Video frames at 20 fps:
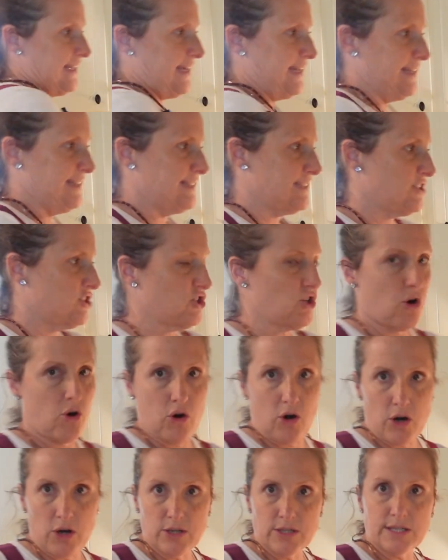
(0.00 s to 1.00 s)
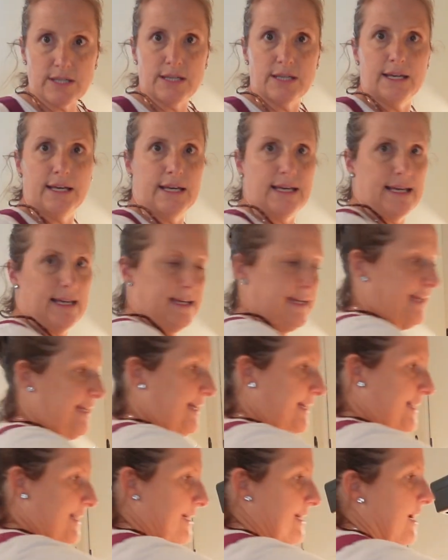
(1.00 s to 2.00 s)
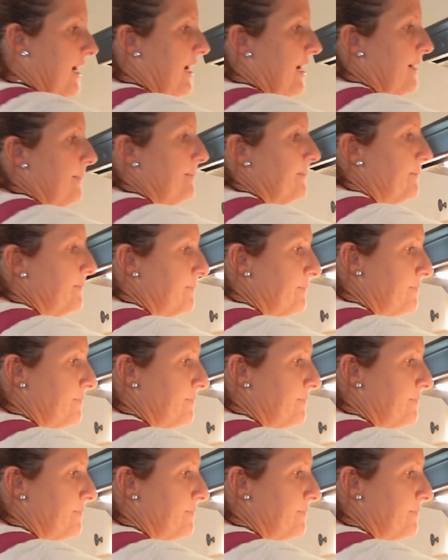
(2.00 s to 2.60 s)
let it start heating up